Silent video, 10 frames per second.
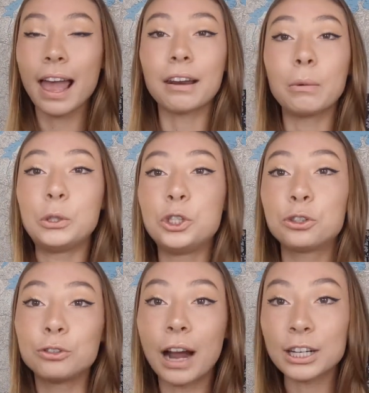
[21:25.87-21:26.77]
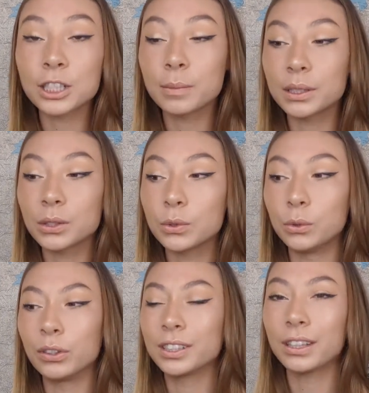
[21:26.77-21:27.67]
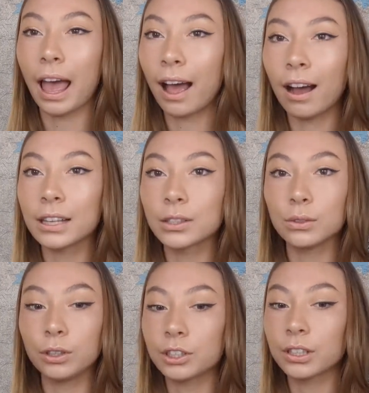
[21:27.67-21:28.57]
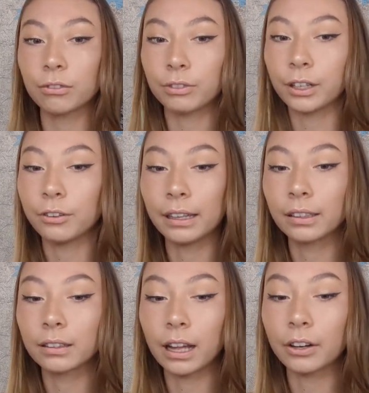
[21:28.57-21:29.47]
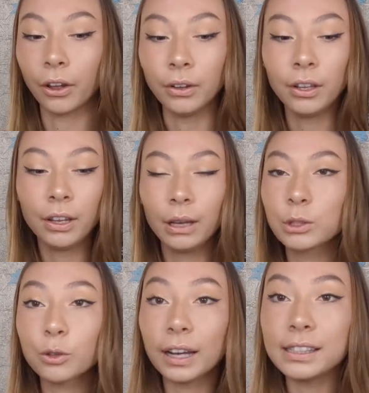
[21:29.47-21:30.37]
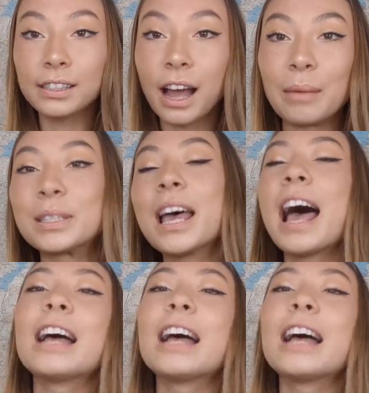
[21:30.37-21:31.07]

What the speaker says: and I would trash them at school, because at high school you're just like running around, like I don't know, it was crazy times.